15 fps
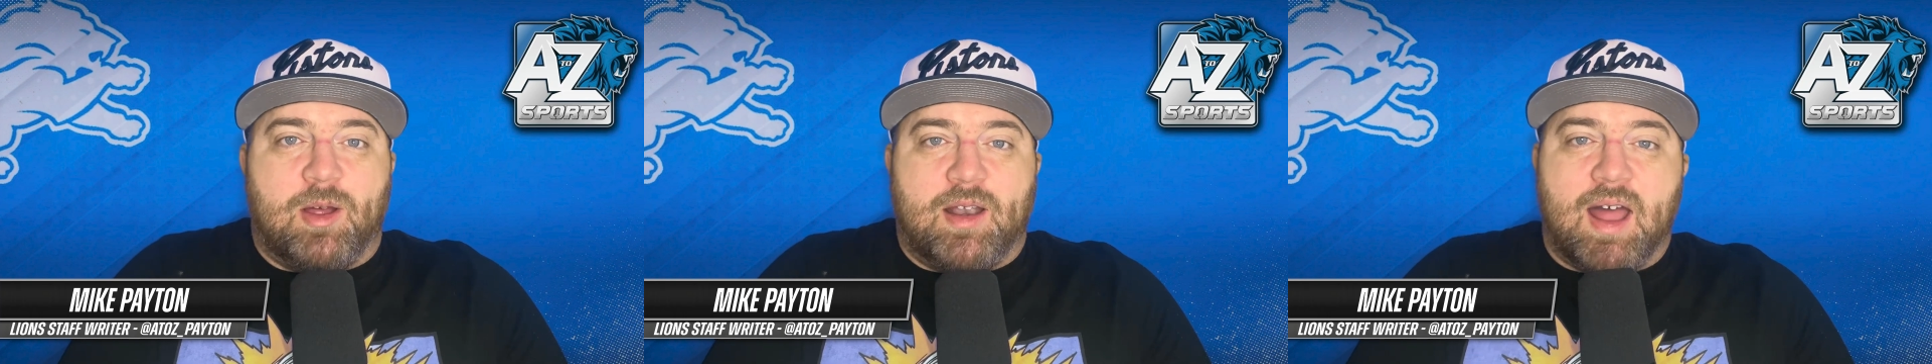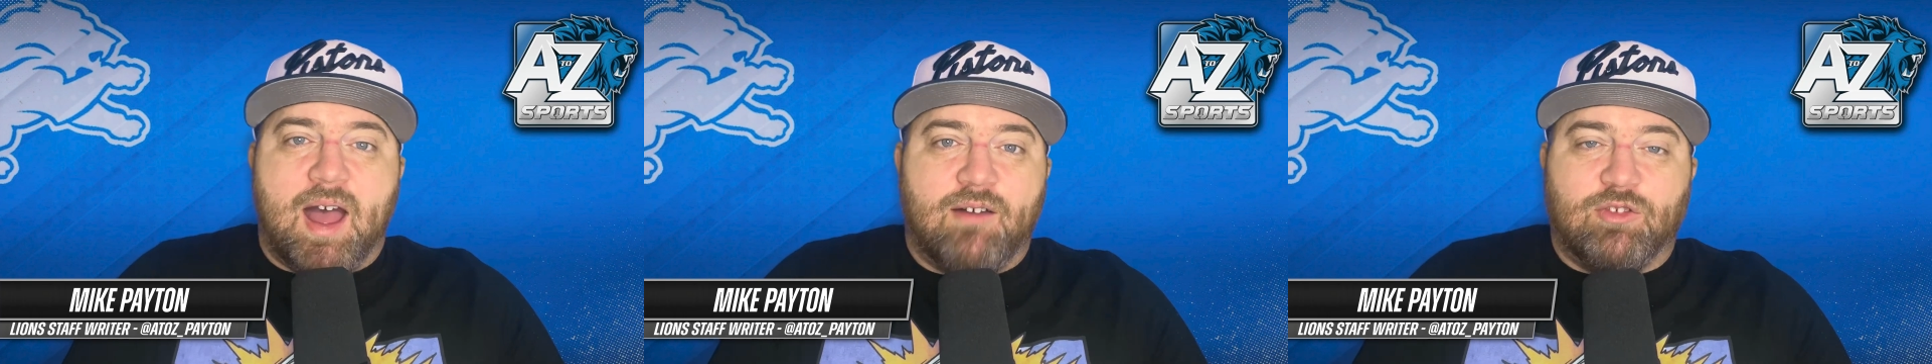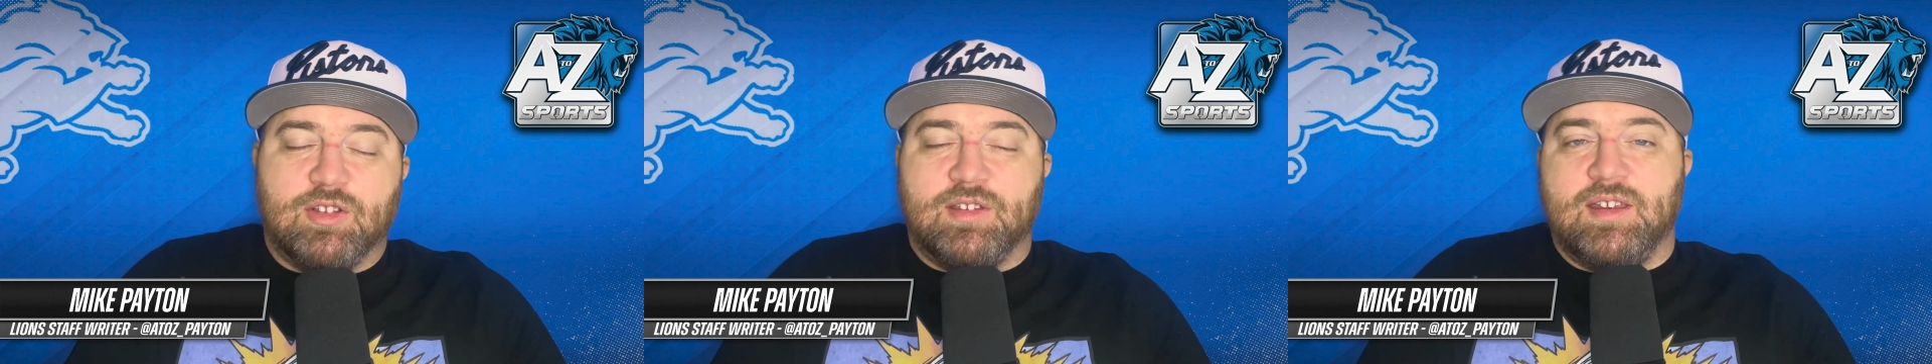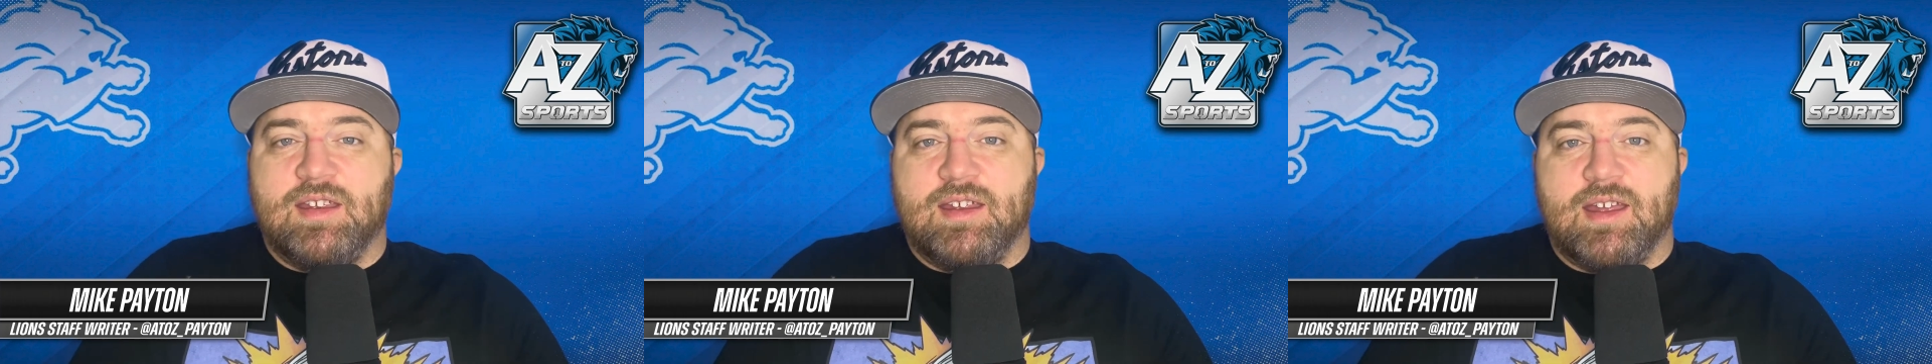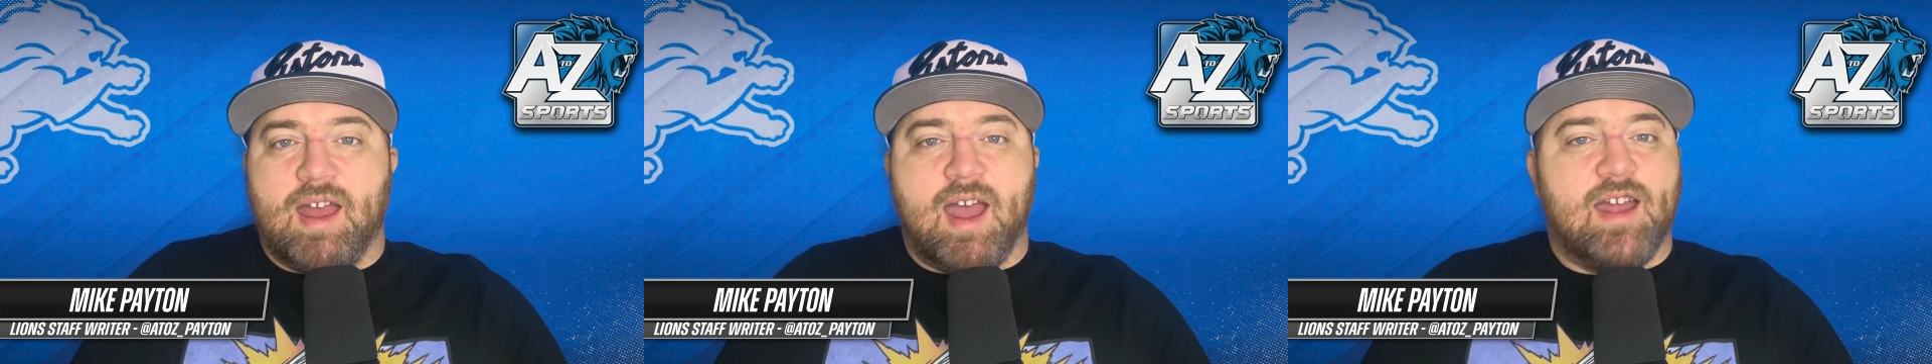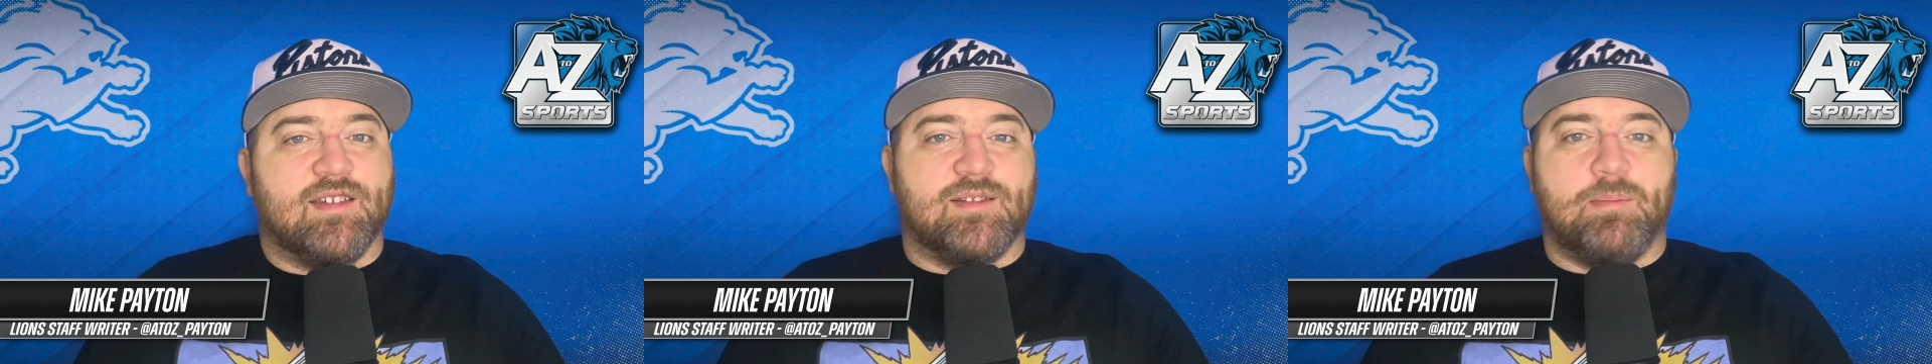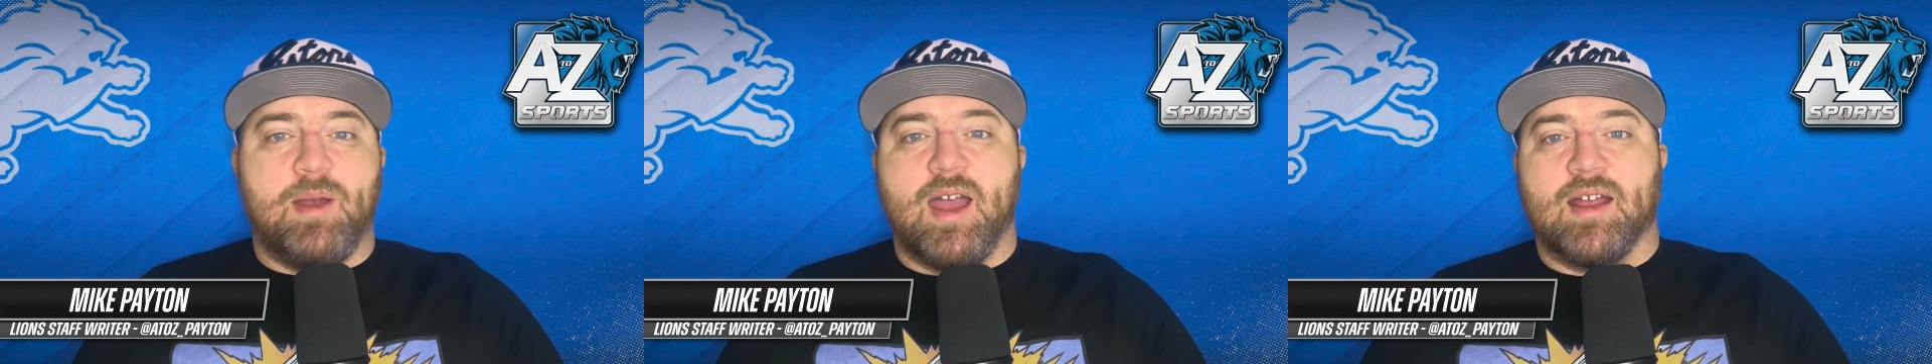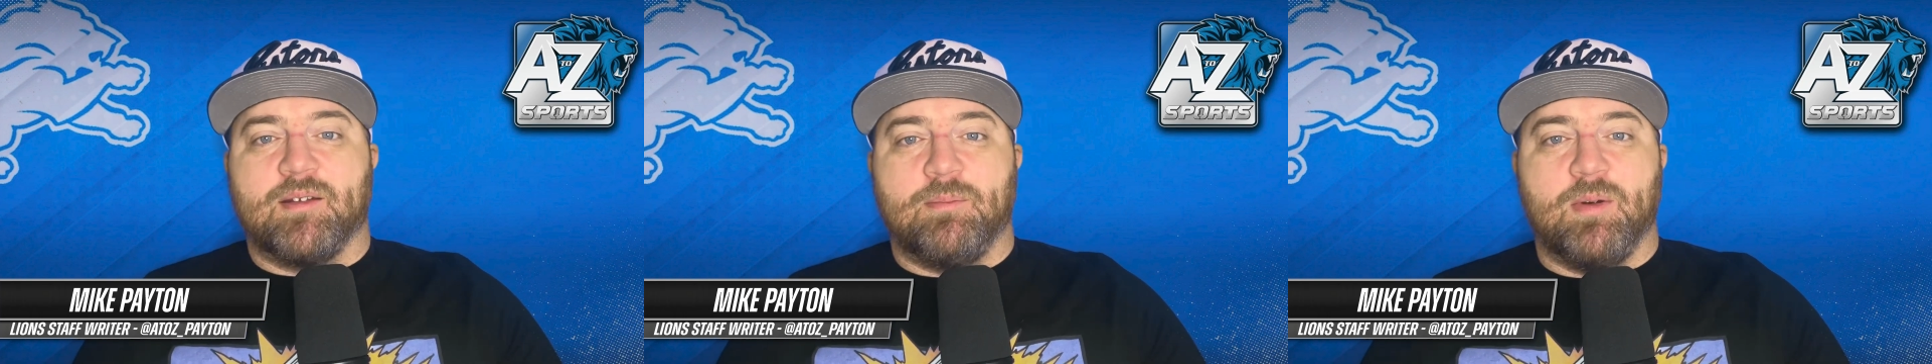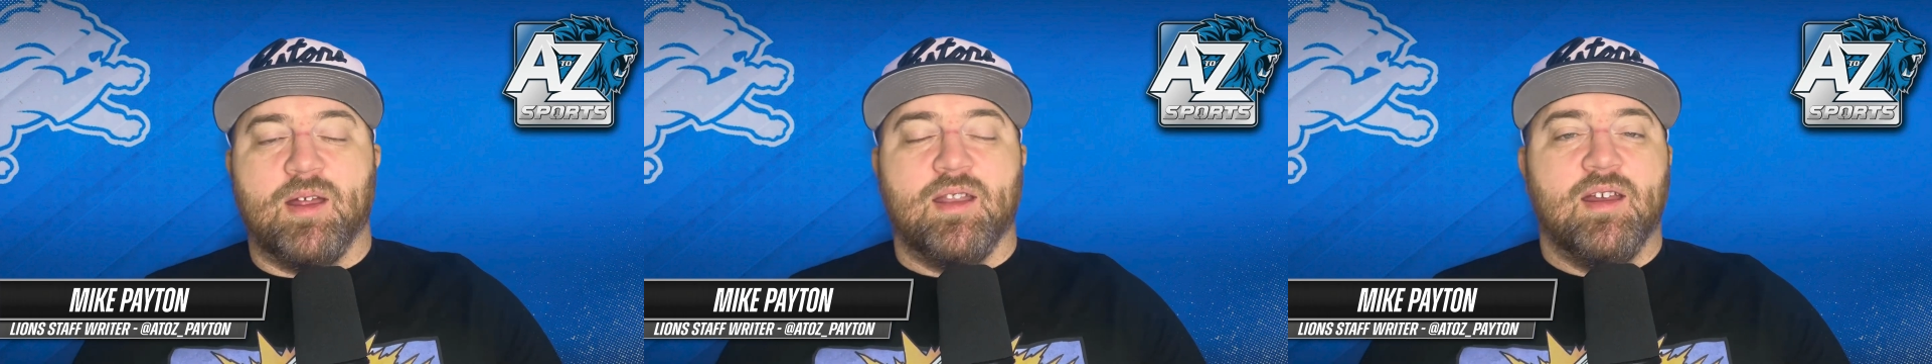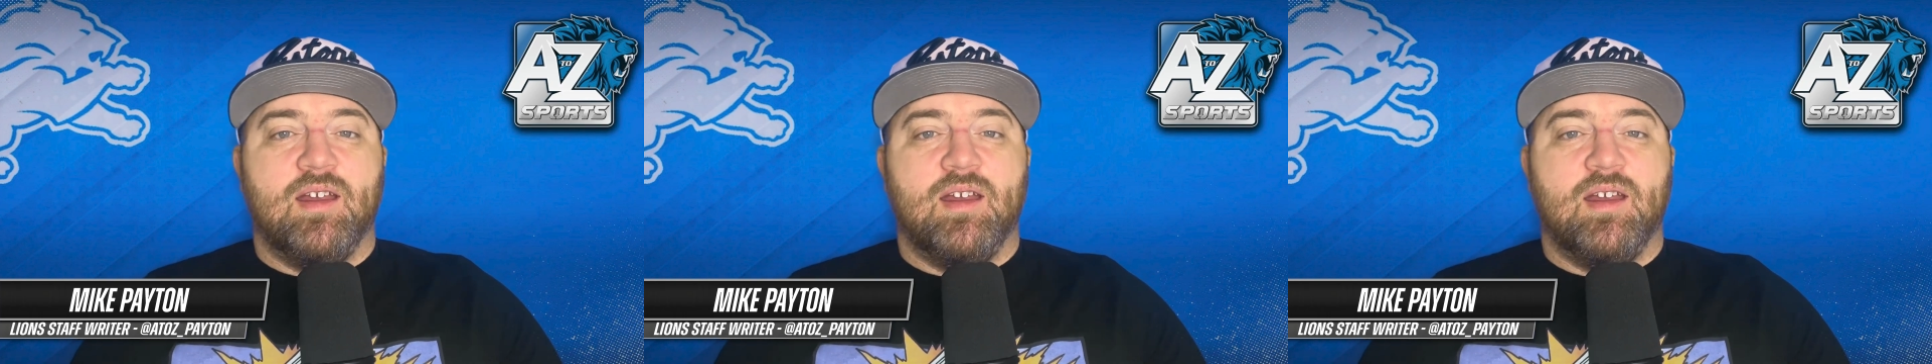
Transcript: novelty aspect. But